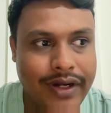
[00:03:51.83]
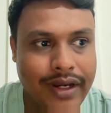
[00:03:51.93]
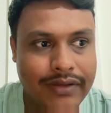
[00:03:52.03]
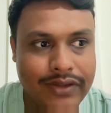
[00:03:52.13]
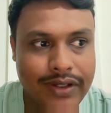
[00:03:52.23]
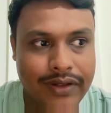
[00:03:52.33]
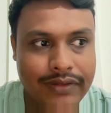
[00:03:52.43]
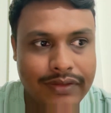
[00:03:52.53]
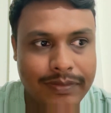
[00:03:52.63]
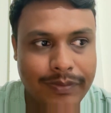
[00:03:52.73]
rack
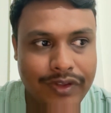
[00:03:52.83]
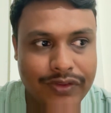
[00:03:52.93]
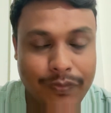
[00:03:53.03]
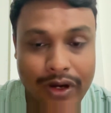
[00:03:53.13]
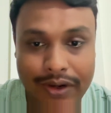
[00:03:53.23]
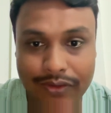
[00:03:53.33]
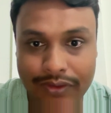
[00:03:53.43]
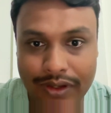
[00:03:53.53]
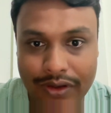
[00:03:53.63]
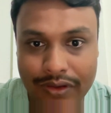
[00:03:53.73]
chains, means fine
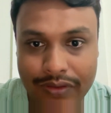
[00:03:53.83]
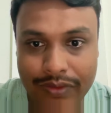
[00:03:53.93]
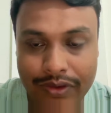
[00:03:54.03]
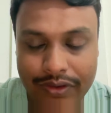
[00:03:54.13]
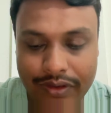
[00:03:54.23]
tuning of your